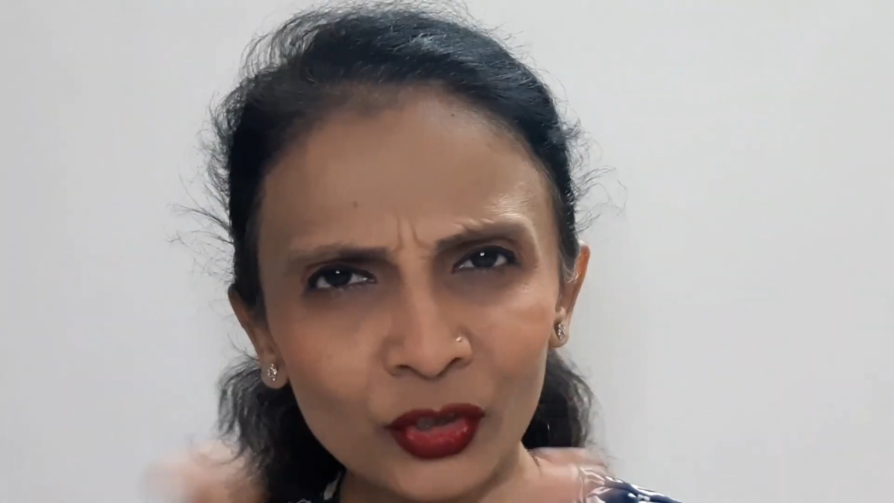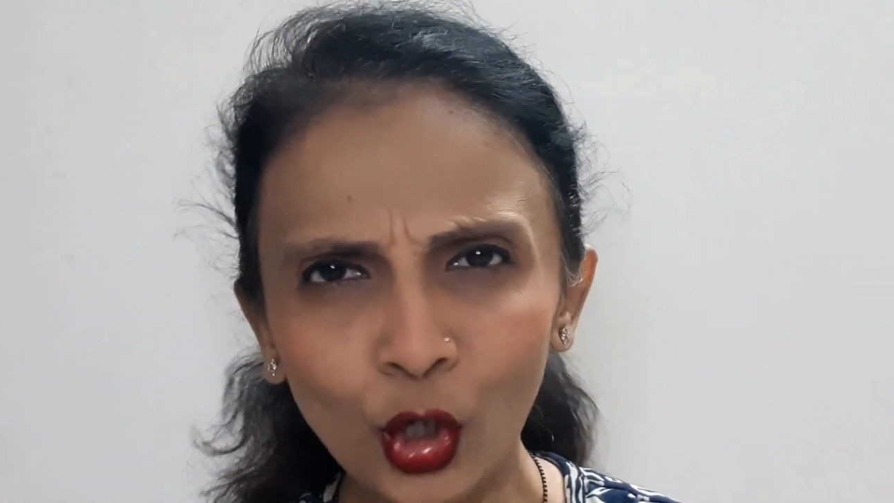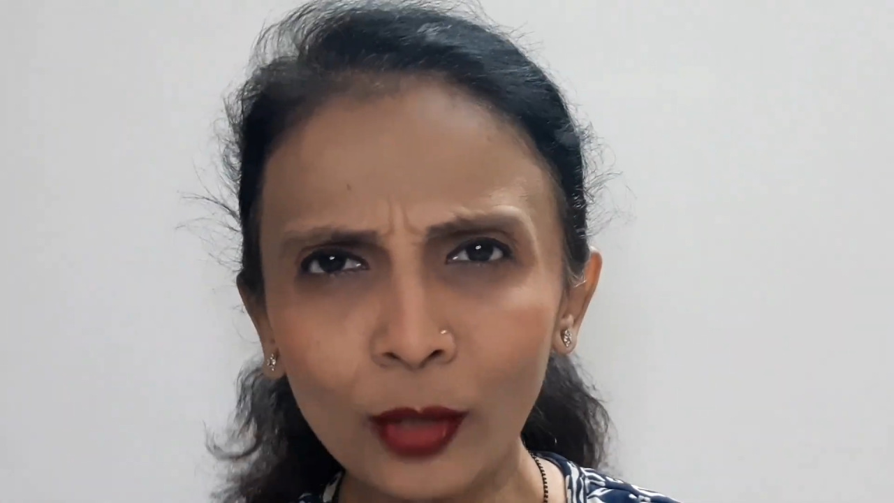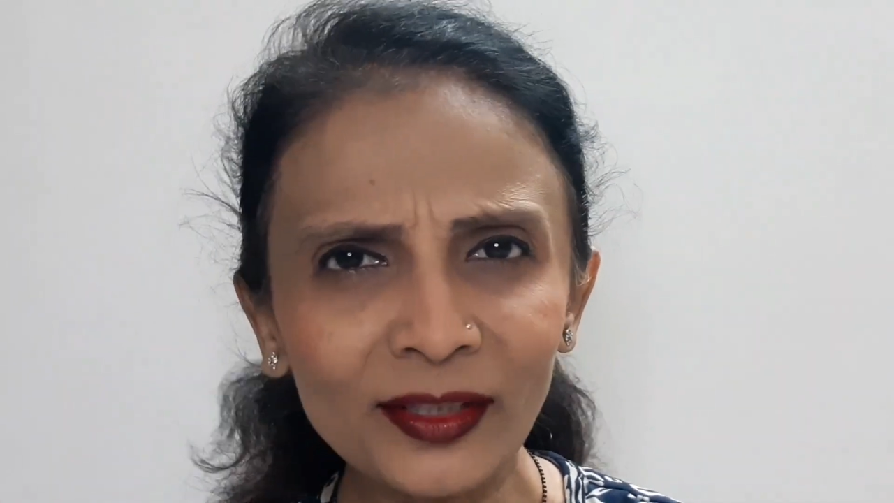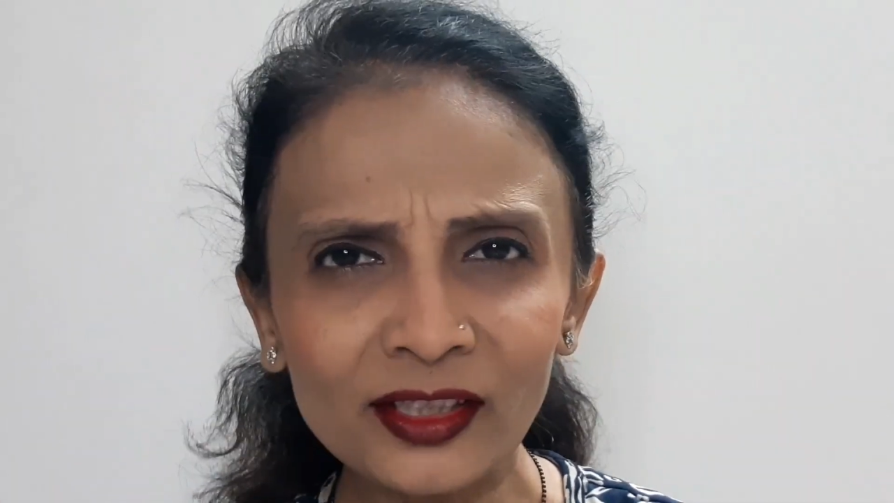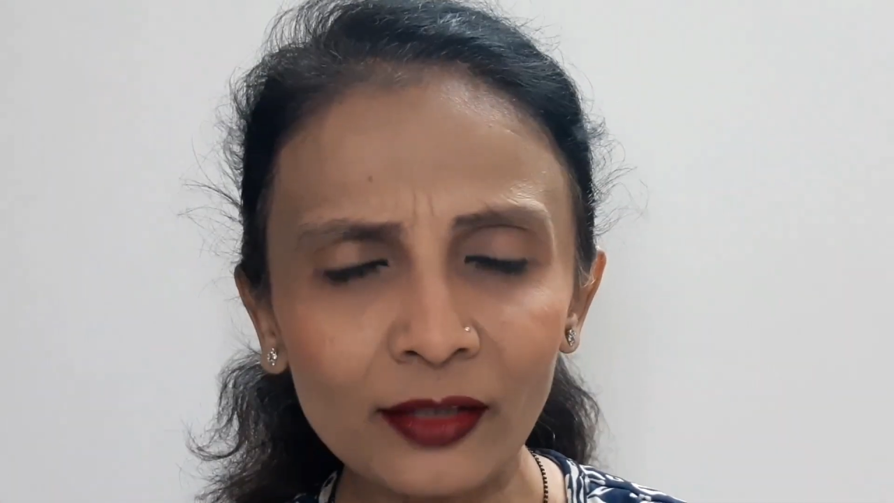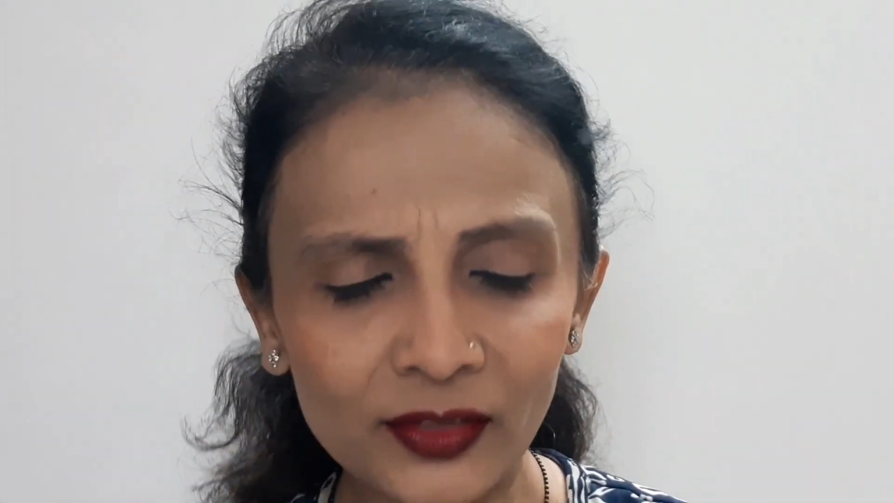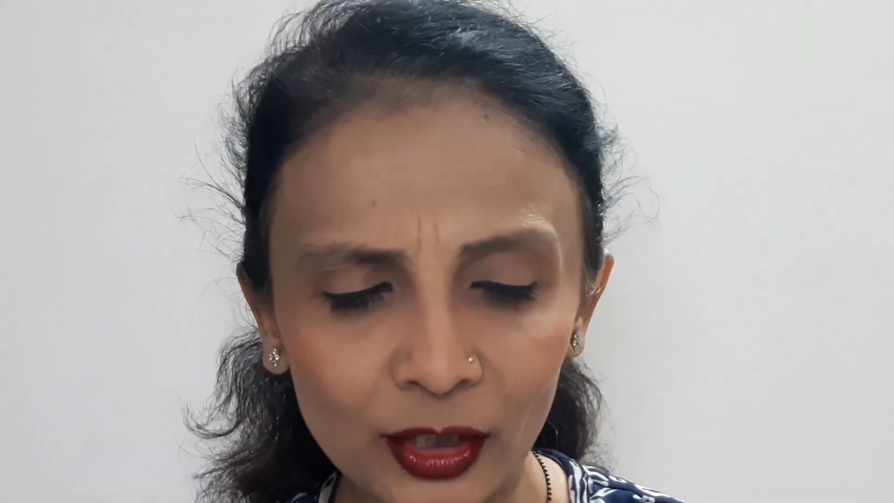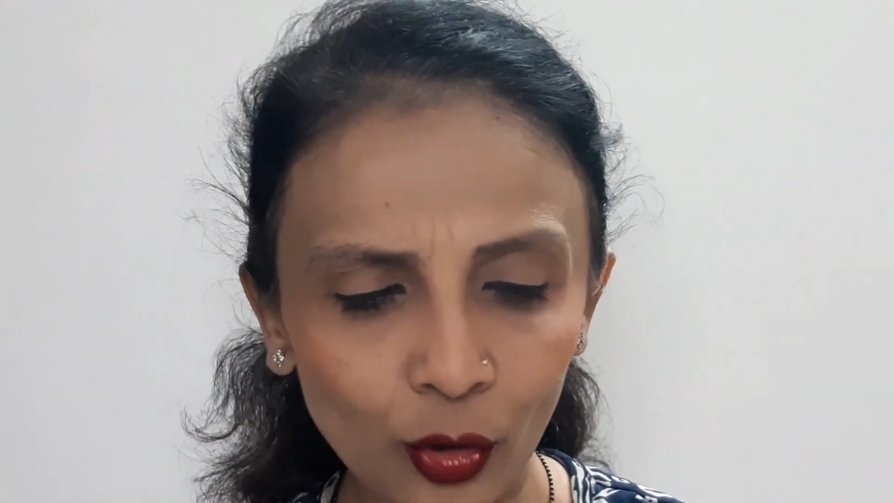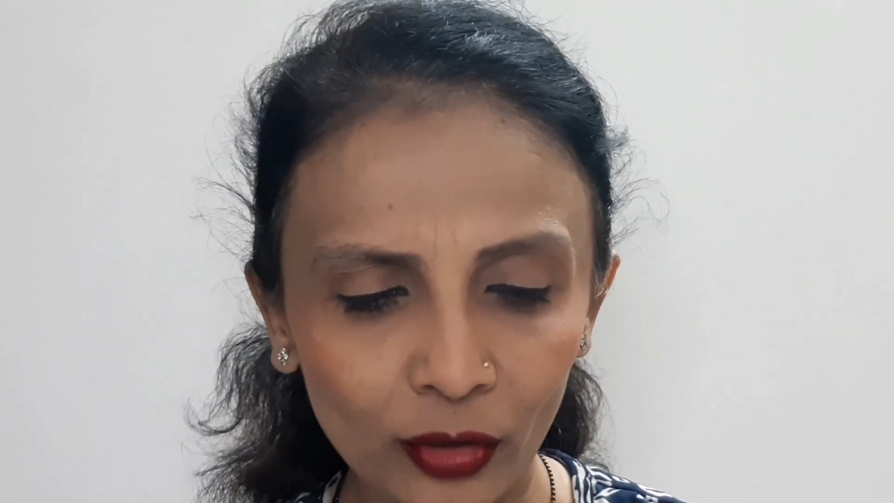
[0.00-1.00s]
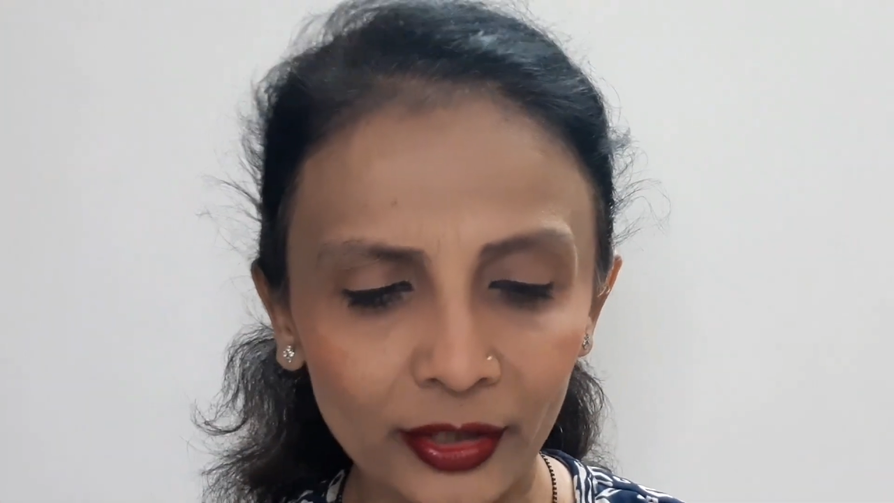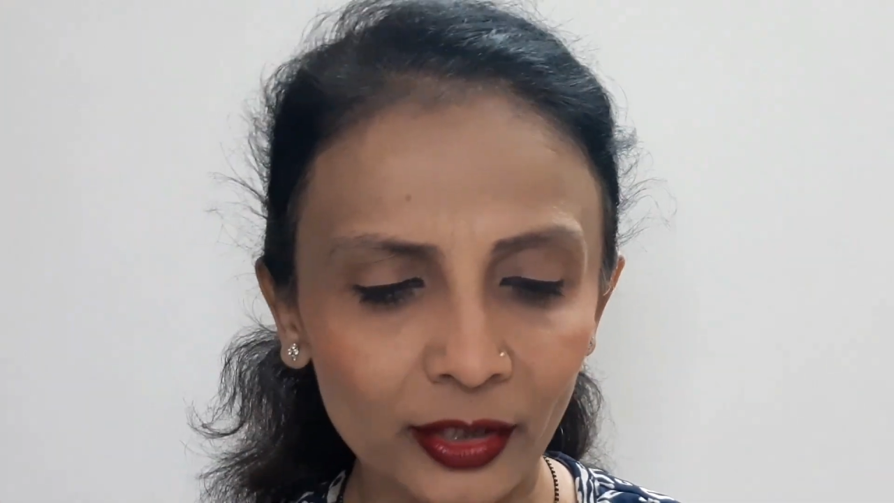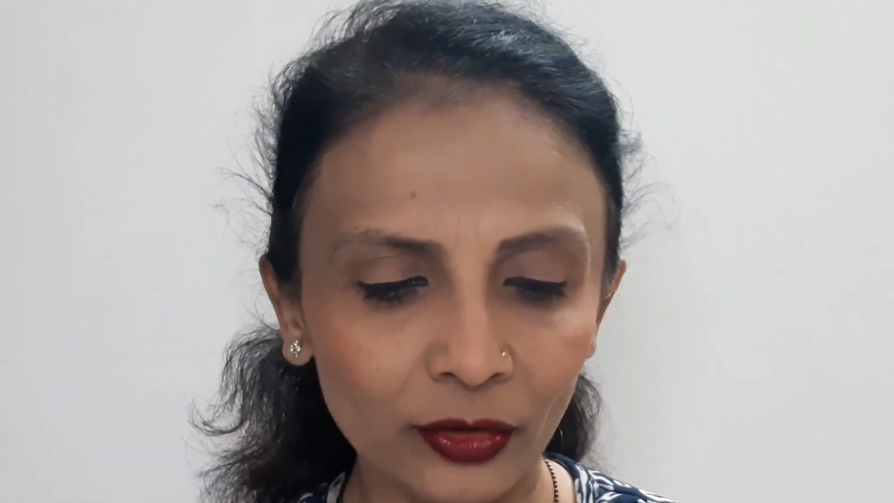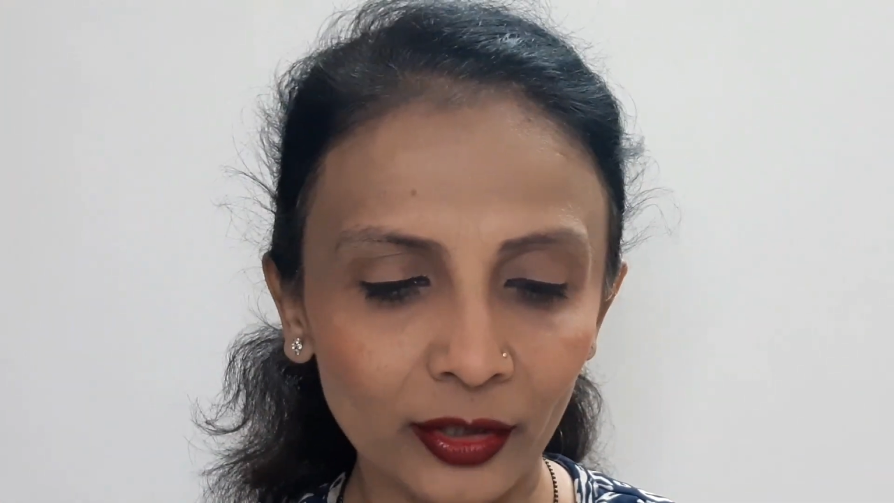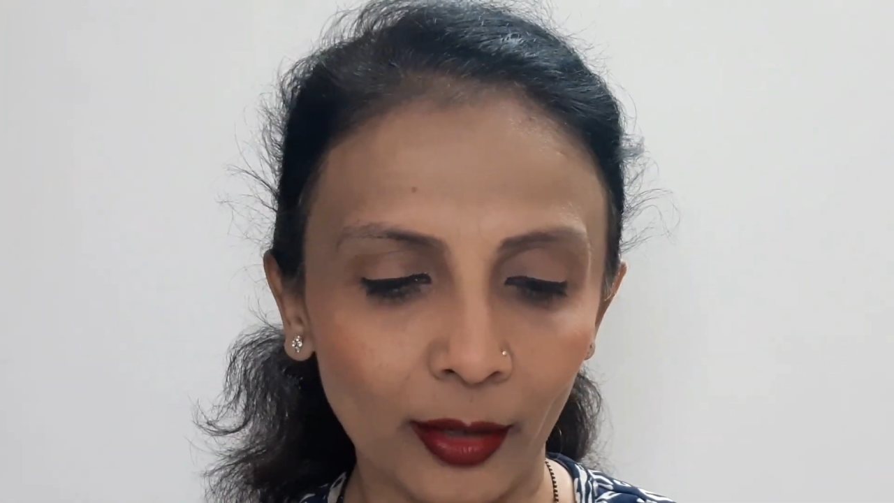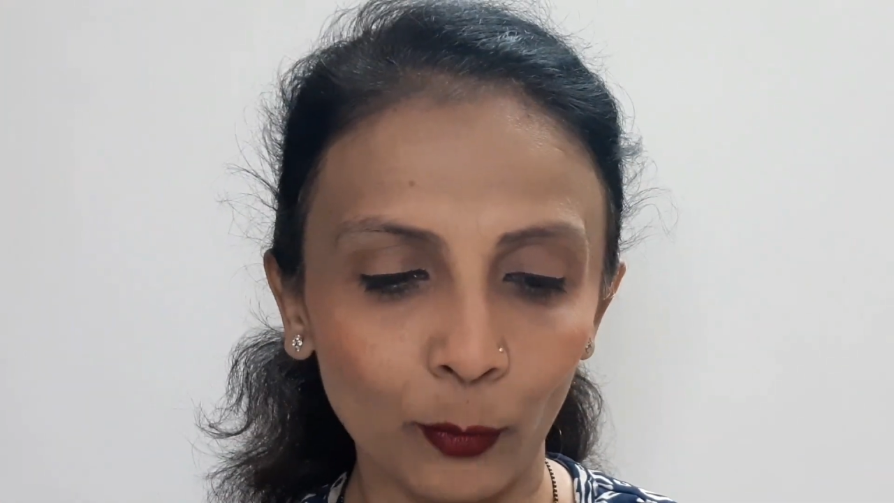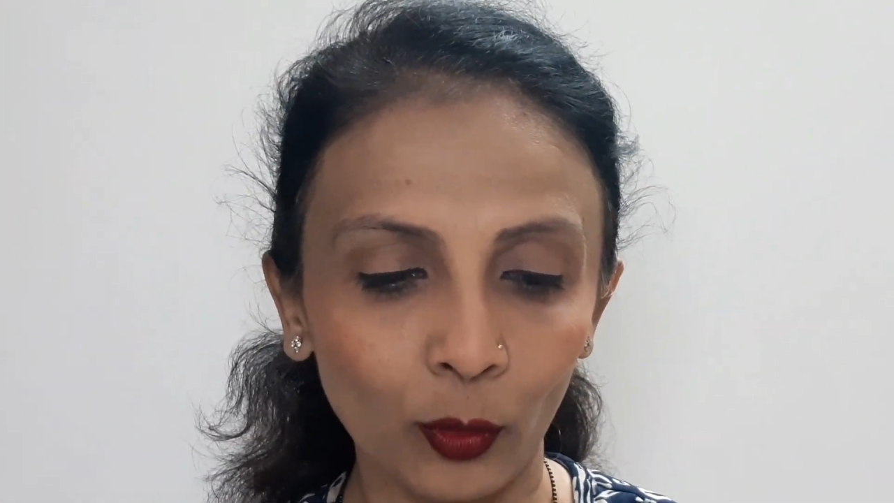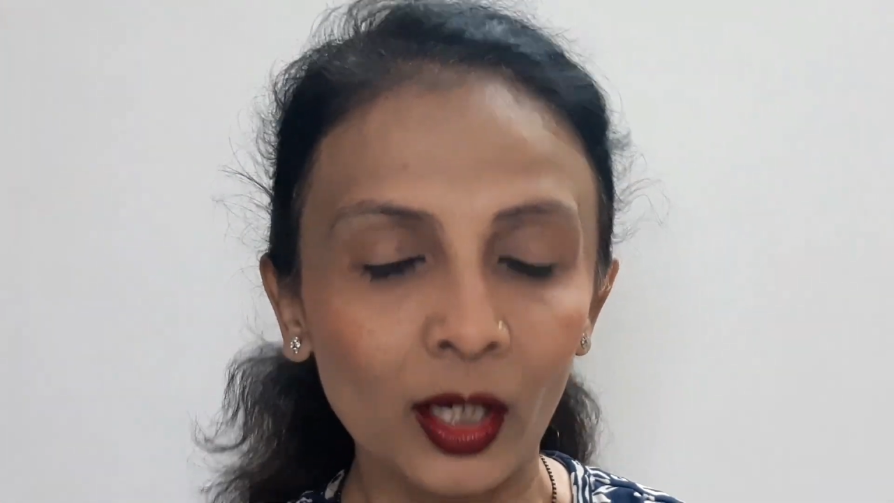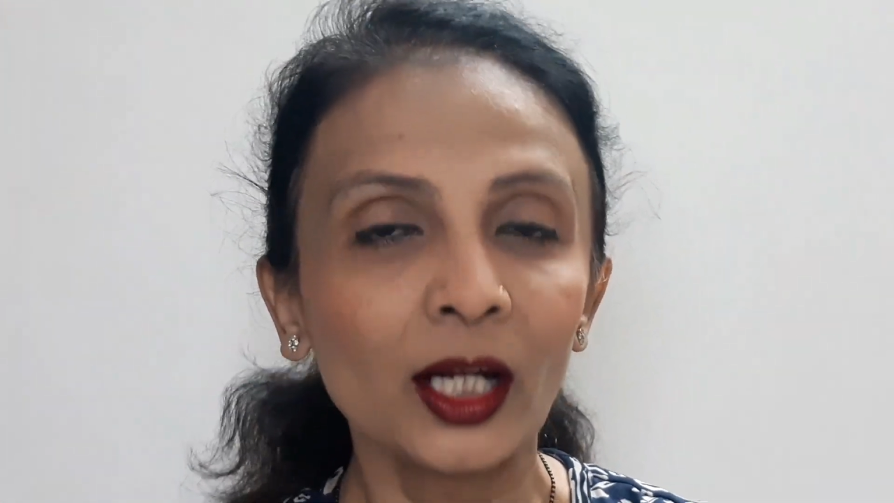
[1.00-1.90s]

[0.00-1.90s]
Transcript: You all must have seen already in the demo.